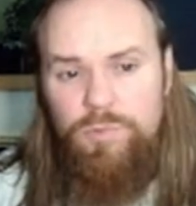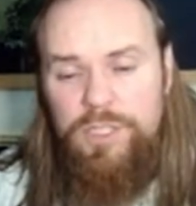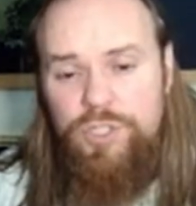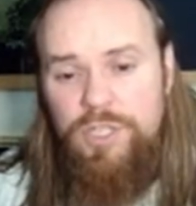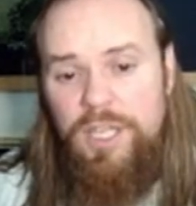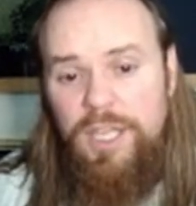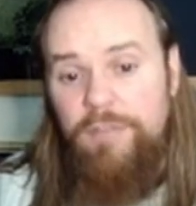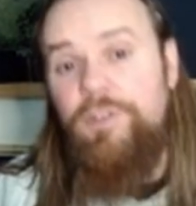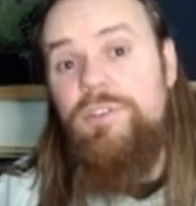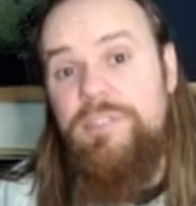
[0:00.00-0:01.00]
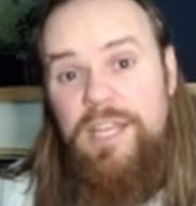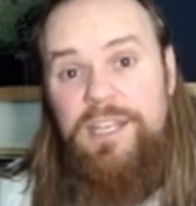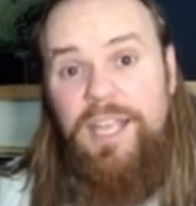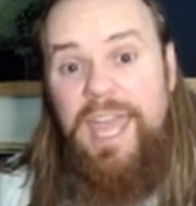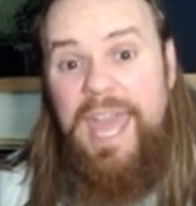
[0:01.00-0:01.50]
Which, if your
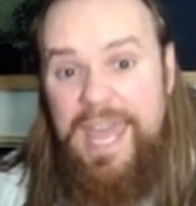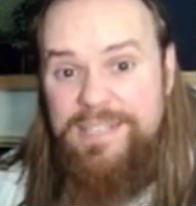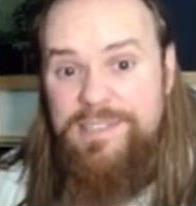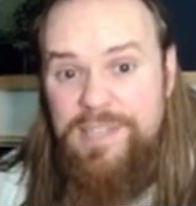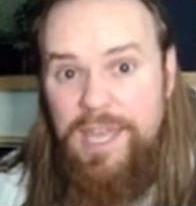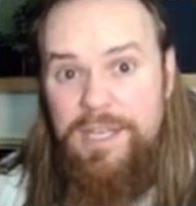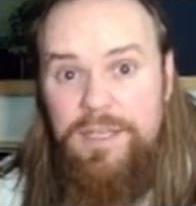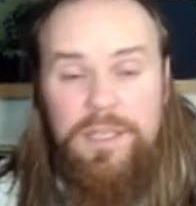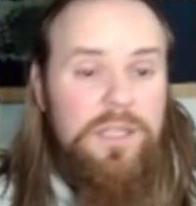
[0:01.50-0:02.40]
setting has that,